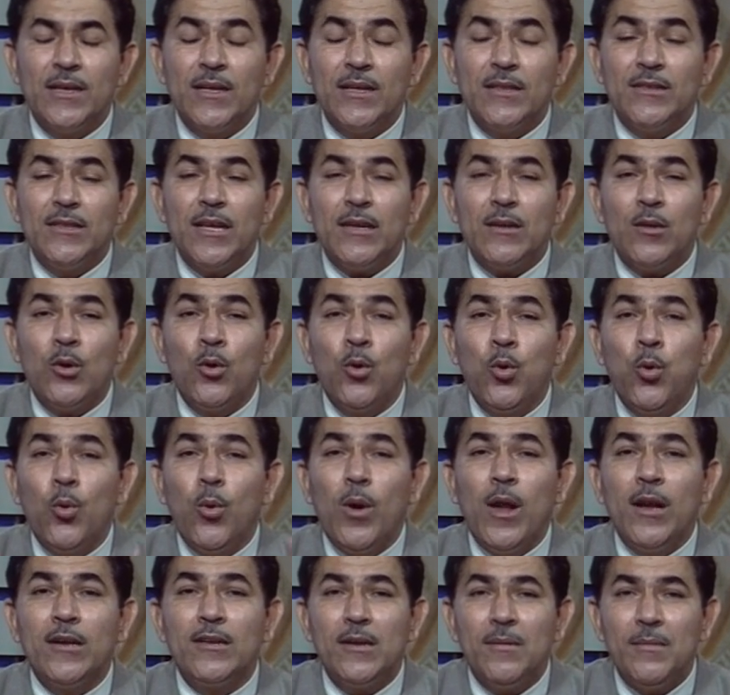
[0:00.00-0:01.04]
that who
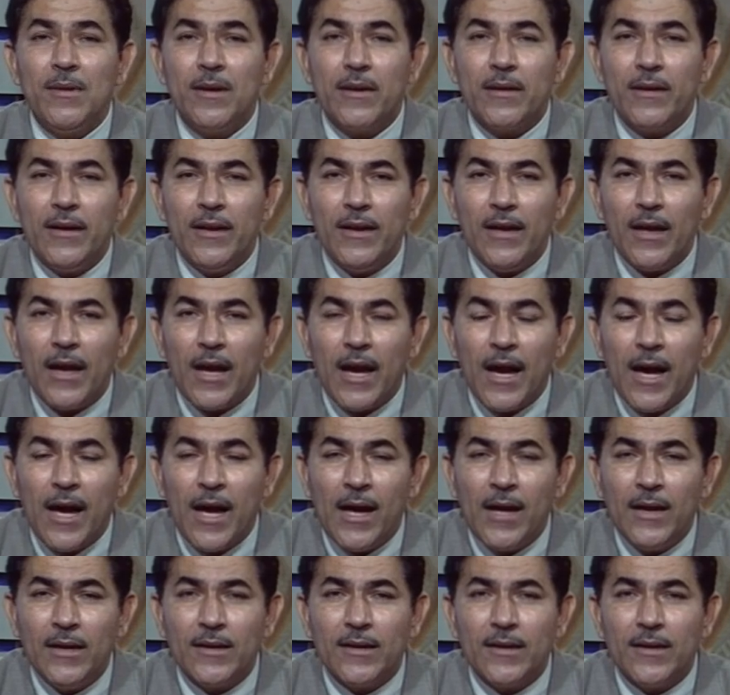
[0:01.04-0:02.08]
ultimately
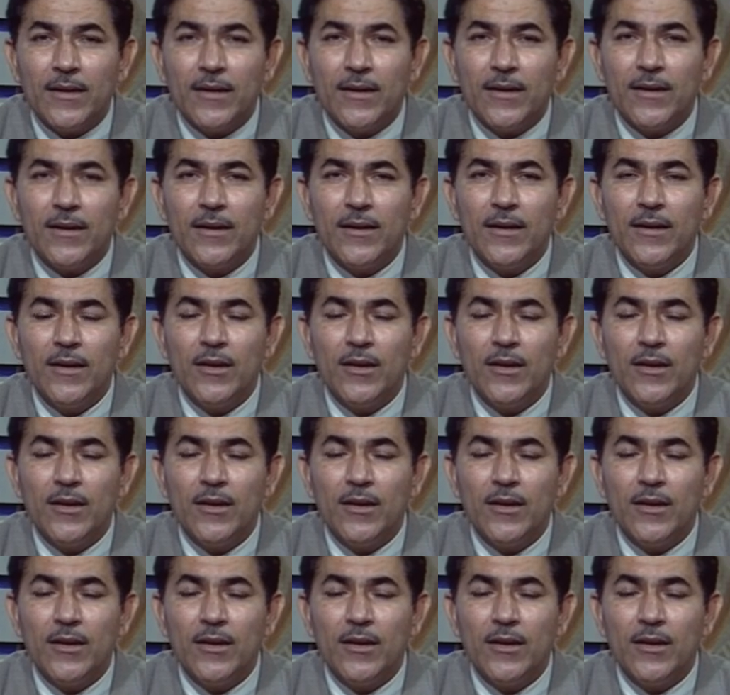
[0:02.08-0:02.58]
are